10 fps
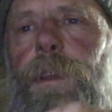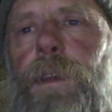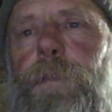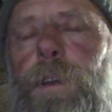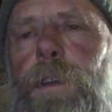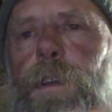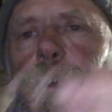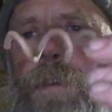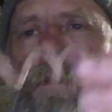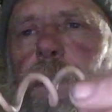
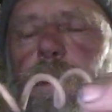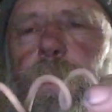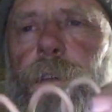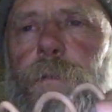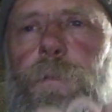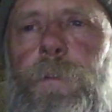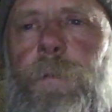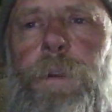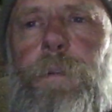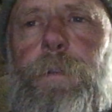If you're
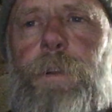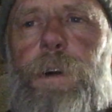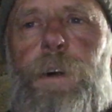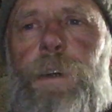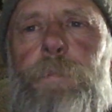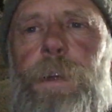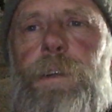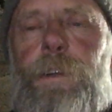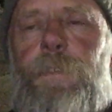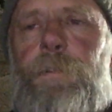familiar with an
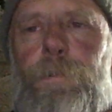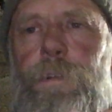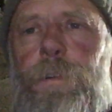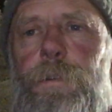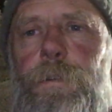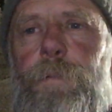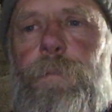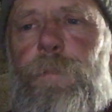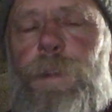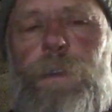Archimedes screw,
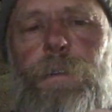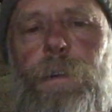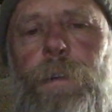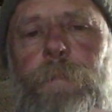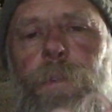right?